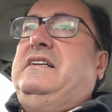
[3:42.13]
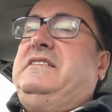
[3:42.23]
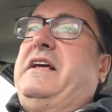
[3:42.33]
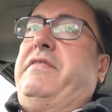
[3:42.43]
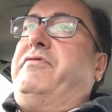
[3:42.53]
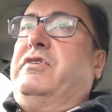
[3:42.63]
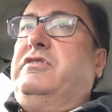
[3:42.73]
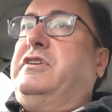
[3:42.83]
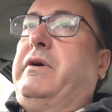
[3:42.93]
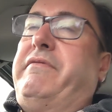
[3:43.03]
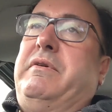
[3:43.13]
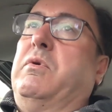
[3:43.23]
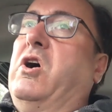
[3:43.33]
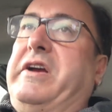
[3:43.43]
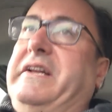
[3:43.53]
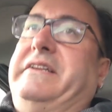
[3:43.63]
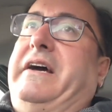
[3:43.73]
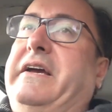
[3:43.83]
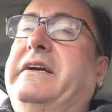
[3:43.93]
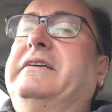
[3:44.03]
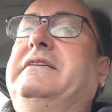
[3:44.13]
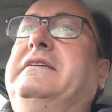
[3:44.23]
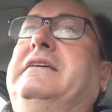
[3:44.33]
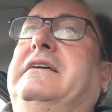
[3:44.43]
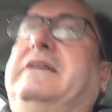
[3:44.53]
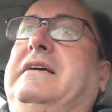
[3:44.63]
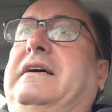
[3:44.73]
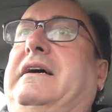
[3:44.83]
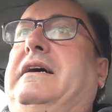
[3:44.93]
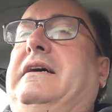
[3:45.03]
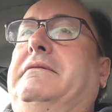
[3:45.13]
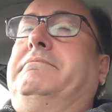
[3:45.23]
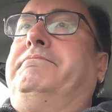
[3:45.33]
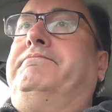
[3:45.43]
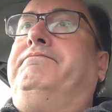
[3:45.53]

sent through to you every working day. Um,